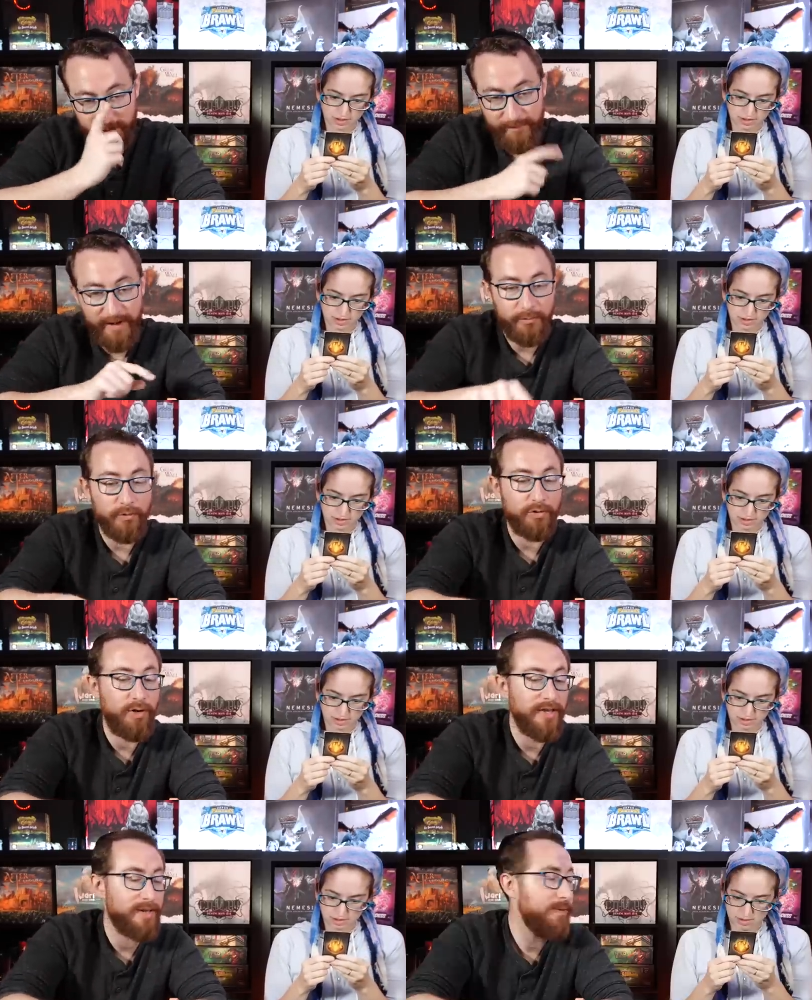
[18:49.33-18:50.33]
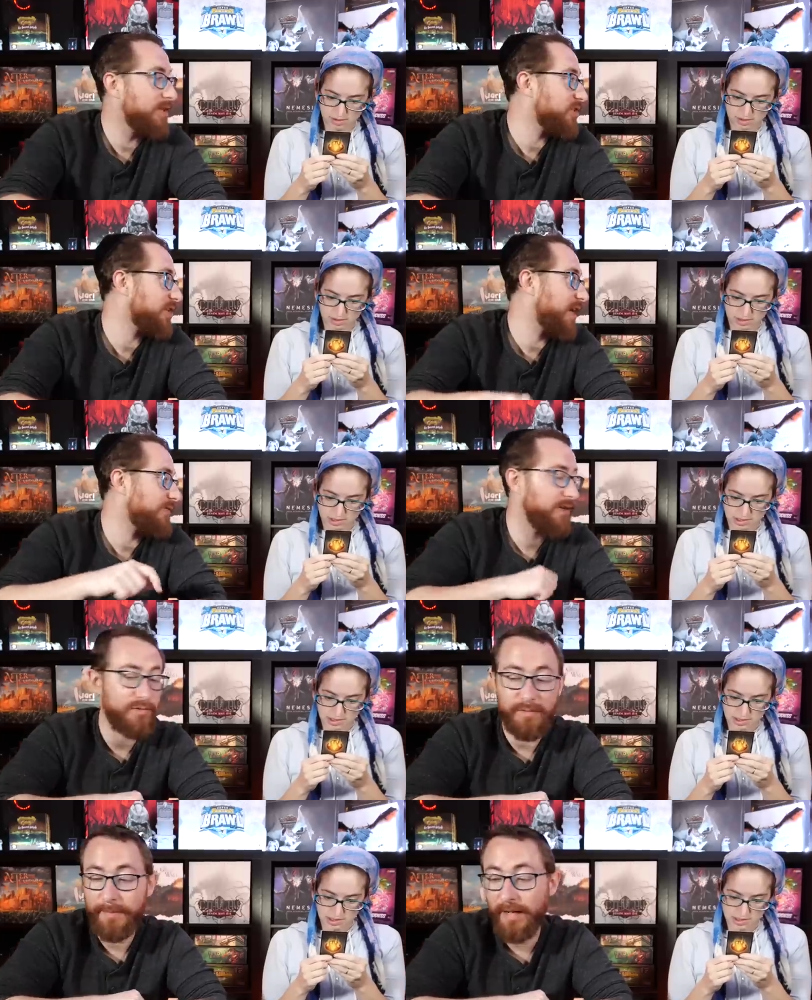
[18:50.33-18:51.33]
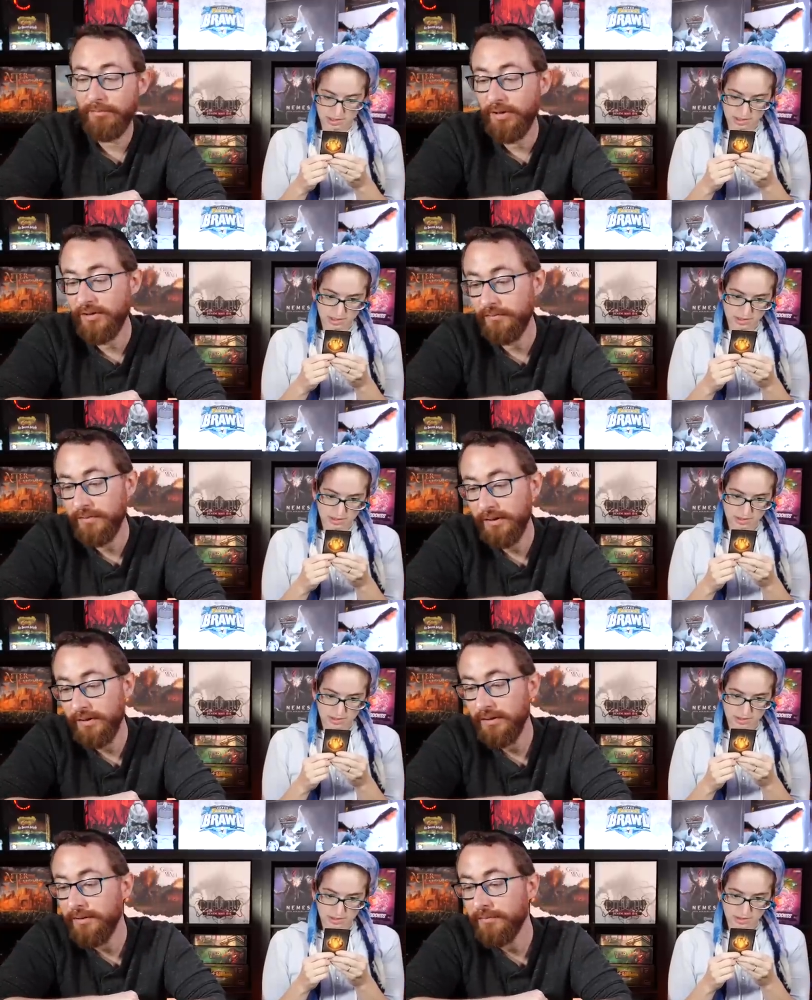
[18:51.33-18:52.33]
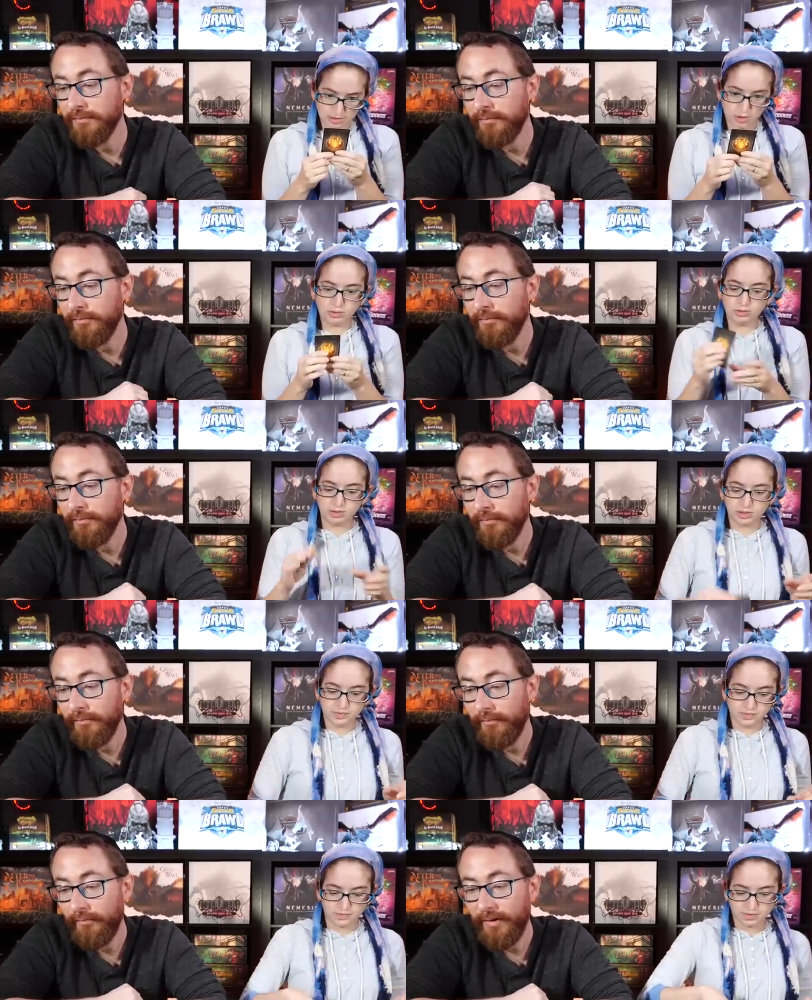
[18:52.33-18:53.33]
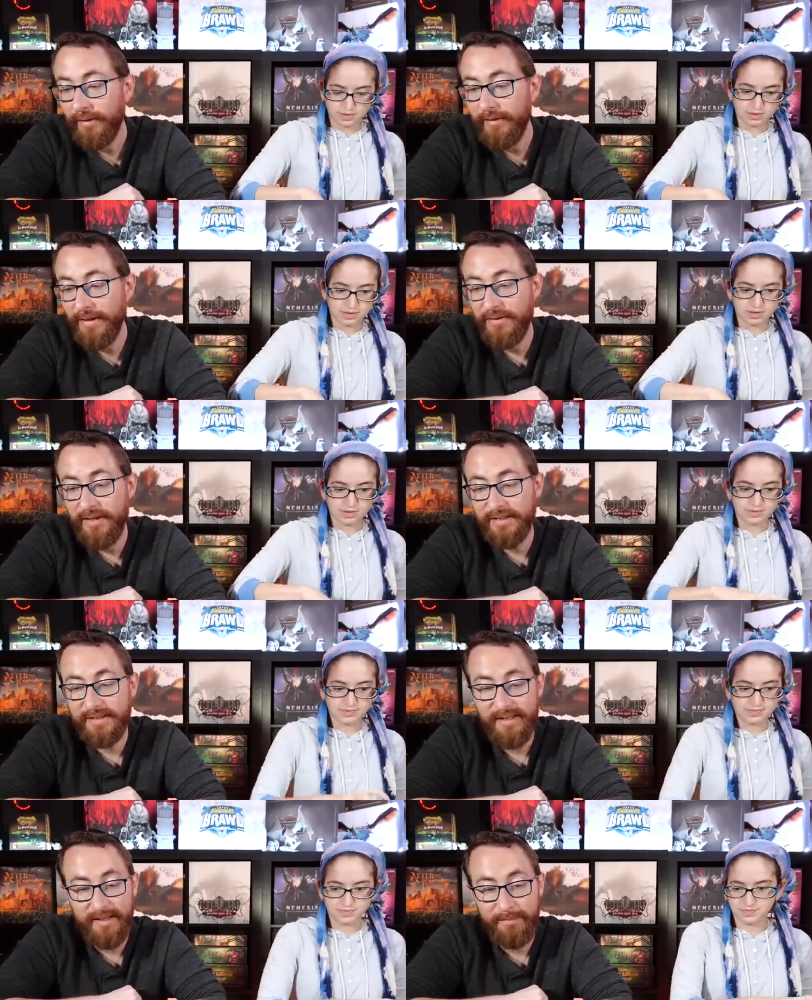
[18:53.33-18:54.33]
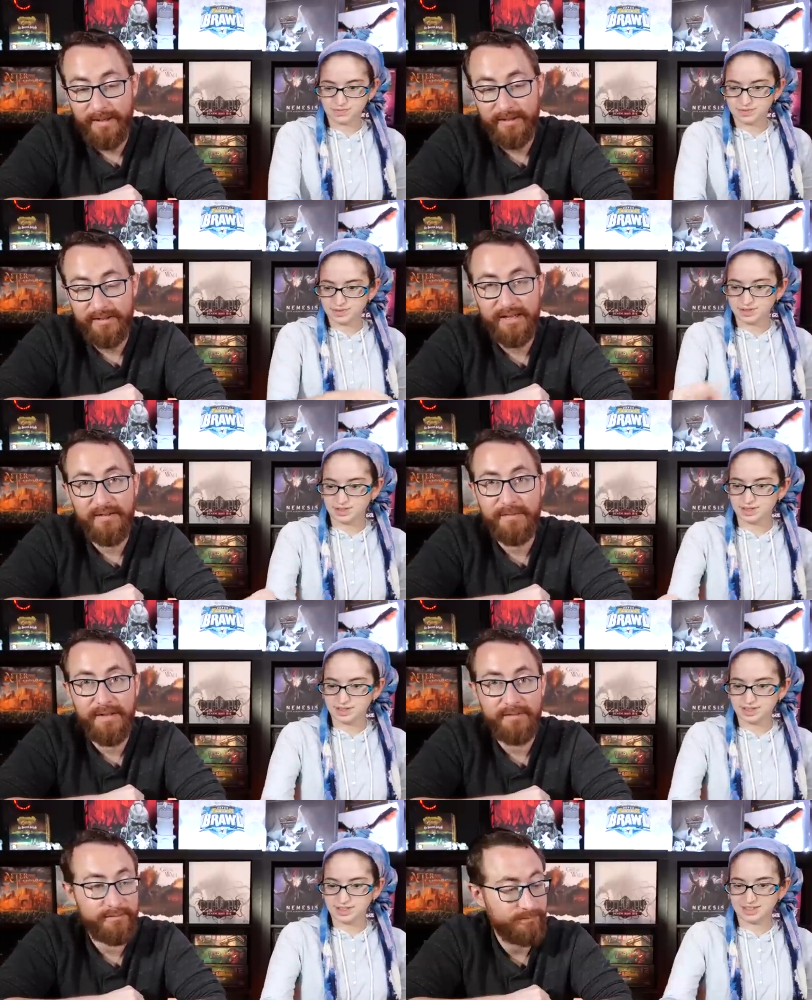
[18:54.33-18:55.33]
Speaker 1: In fact, Warcry, that ability I just activated, was one of my upgrades. Cool. That thick skin better save me.